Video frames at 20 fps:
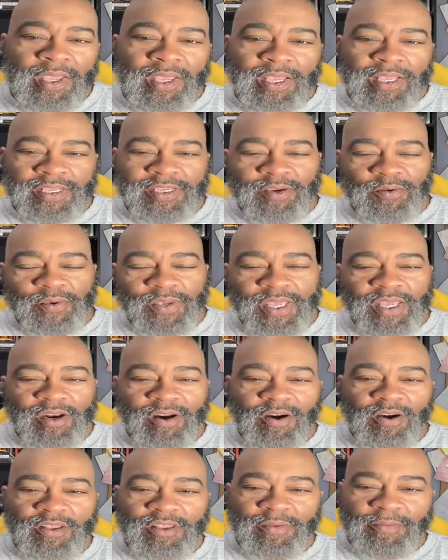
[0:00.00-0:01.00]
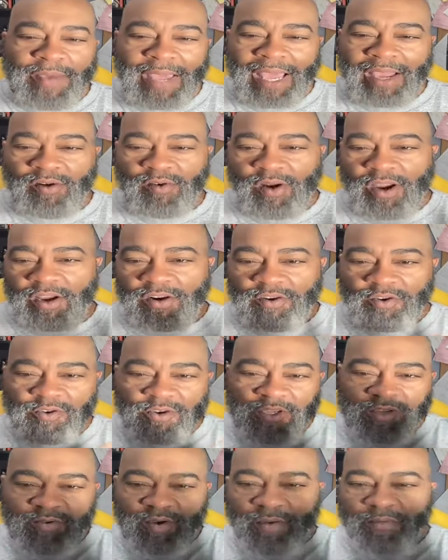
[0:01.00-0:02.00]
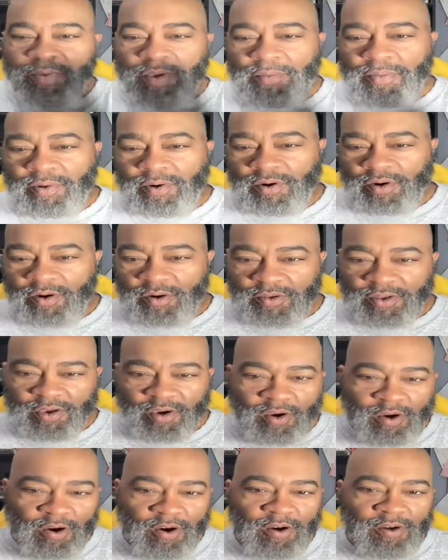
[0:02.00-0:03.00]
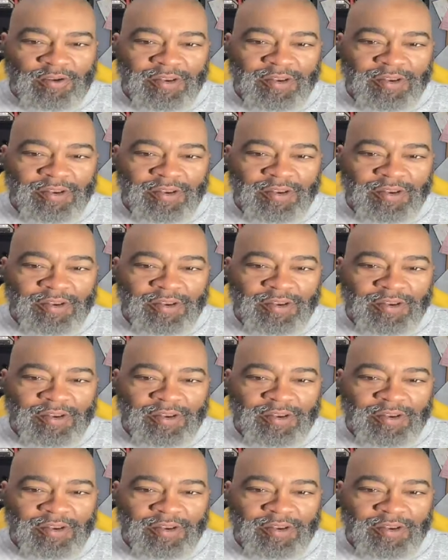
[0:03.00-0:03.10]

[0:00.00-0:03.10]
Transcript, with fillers: And so we get all the background noise while people are on the call.